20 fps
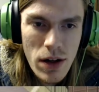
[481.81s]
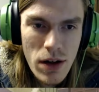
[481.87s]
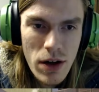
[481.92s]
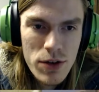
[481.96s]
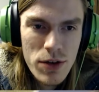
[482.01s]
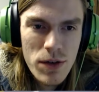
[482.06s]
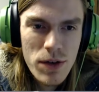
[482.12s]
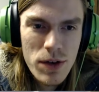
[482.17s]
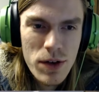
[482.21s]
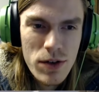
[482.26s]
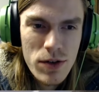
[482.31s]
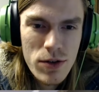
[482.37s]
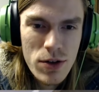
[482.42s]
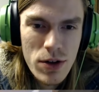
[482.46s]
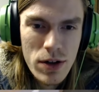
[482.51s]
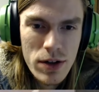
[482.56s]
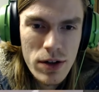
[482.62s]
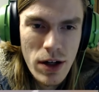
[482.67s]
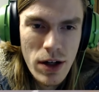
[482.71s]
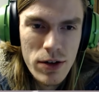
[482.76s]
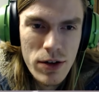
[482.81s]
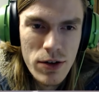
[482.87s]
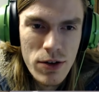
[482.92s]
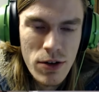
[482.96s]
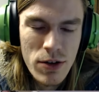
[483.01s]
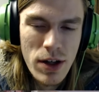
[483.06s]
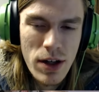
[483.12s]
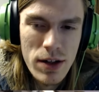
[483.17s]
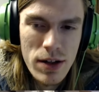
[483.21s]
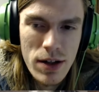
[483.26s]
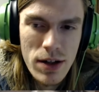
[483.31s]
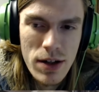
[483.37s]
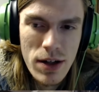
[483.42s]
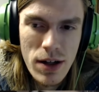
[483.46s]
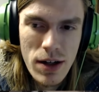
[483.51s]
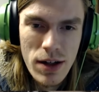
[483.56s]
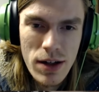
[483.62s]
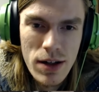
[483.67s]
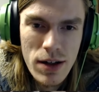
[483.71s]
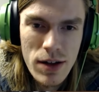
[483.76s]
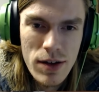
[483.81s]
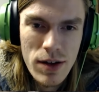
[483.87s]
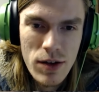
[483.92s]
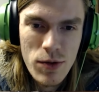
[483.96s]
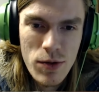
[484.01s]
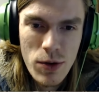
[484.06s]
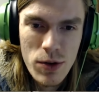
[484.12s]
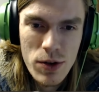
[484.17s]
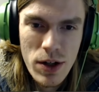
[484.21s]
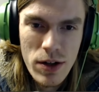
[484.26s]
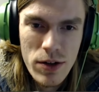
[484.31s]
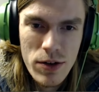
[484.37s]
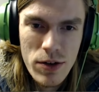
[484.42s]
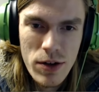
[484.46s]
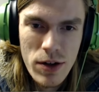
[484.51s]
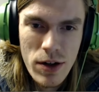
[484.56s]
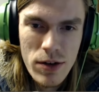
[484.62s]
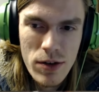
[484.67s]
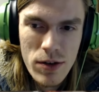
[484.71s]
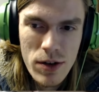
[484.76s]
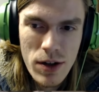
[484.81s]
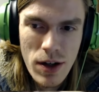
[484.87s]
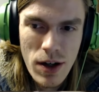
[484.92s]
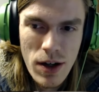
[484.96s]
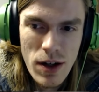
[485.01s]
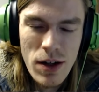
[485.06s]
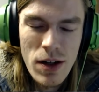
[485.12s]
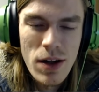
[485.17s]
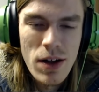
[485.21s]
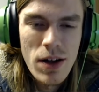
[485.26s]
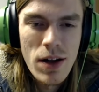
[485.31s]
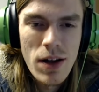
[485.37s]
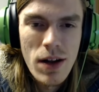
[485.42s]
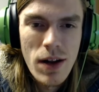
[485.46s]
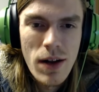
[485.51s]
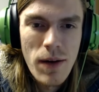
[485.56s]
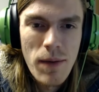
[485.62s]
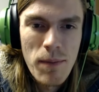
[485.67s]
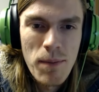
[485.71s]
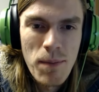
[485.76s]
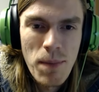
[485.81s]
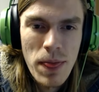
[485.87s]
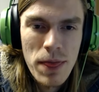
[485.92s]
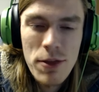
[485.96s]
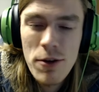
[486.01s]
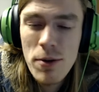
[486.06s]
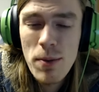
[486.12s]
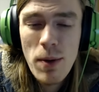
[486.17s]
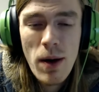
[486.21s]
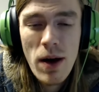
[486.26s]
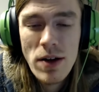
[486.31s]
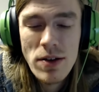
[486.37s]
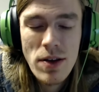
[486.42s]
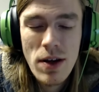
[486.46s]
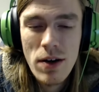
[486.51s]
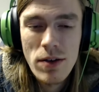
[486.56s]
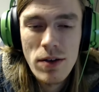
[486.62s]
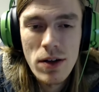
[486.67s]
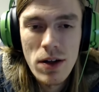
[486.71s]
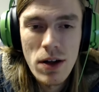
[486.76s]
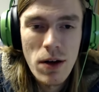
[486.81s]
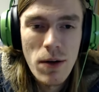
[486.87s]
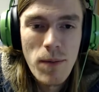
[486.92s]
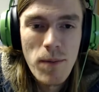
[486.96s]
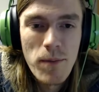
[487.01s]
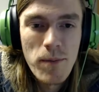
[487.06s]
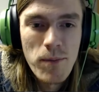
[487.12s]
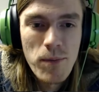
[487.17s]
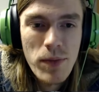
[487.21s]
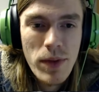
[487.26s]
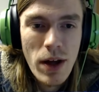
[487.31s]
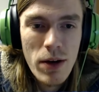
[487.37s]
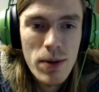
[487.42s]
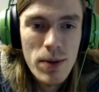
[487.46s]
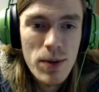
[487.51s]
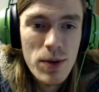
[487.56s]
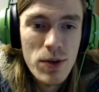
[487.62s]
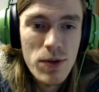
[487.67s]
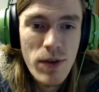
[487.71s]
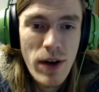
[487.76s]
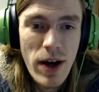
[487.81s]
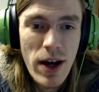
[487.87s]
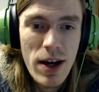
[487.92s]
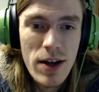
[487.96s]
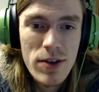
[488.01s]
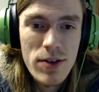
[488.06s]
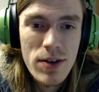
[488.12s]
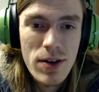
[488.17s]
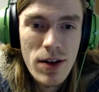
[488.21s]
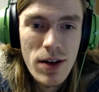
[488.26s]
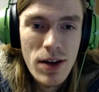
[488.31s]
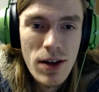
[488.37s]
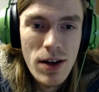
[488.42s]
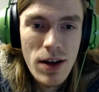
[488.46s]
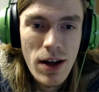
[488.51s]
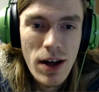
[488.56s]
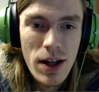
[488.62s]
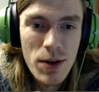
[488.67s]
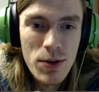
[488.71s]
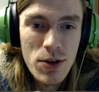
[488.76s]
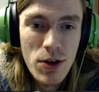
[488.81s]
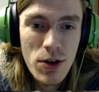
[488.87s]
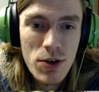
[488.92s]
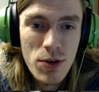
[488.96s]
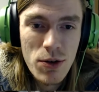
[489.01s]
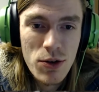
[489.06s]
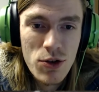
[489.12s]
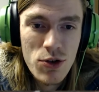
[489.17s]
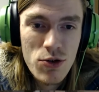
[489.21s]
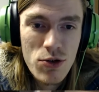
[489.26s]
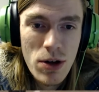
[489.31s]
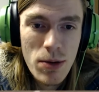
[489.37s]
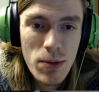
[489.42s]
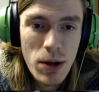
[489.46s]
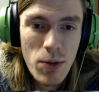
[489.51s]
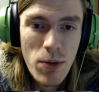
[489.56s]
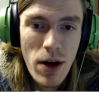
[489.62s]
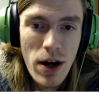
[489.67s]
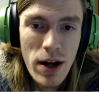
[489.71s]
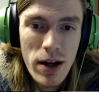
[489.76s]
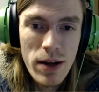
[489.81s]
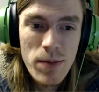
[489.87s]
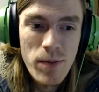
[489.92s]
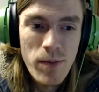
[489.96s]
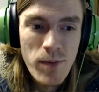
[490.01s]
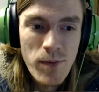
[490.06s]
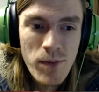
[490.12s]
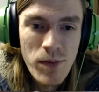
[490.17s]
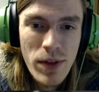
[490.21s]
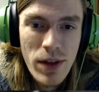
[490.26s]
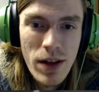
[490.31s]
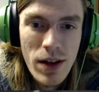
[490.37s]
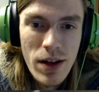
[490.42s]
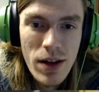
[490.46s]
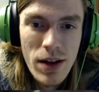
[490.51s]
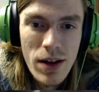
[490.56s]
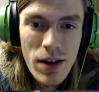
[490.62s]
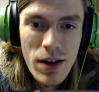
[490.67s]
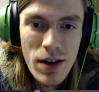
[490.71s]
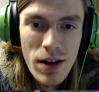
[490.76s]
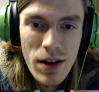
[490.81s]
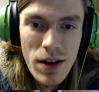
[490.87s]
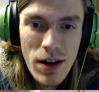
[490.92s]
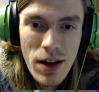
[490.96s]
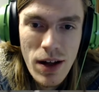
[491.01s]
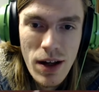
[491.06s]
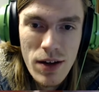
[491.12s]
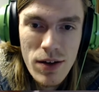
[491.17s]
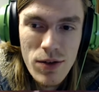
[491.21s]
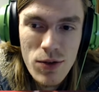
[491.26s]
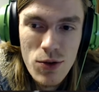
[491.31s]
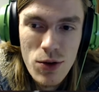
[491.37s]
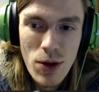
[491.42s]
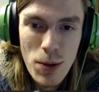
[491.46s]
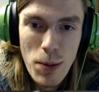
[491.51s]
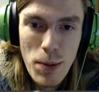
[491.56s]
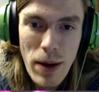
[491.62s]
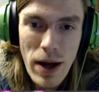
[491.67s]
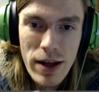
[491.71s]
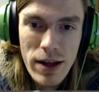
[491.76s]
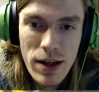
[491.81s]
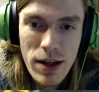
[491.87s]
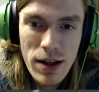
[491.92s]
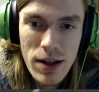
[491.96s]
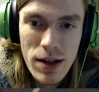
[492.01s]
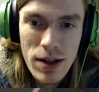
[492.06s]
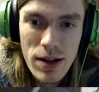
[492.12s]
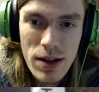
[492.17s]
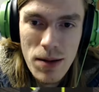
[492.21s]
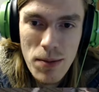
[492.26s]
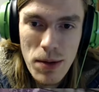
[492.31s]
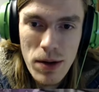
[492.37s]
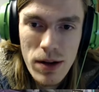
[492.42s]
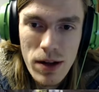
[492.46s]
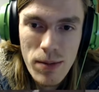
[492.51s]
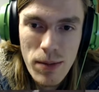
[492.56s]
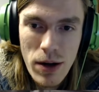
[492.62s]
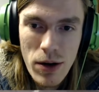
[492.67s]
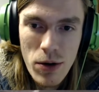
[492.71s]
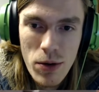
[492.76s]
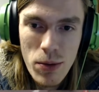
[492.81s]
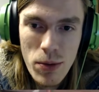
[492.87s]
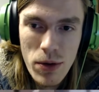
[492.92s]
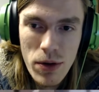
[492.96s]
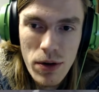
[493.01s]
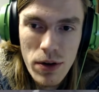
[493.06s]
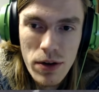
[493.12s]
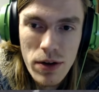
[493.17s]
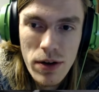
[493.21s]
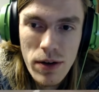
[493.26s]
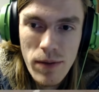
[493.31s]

I drove a Challenger SRT8, didn't I? A 6.4 Challenger SRT8. Don't remember how it sounded, though. I remember it was fast, and it was also extremely wide. Had trouble backing it into the building at my old work.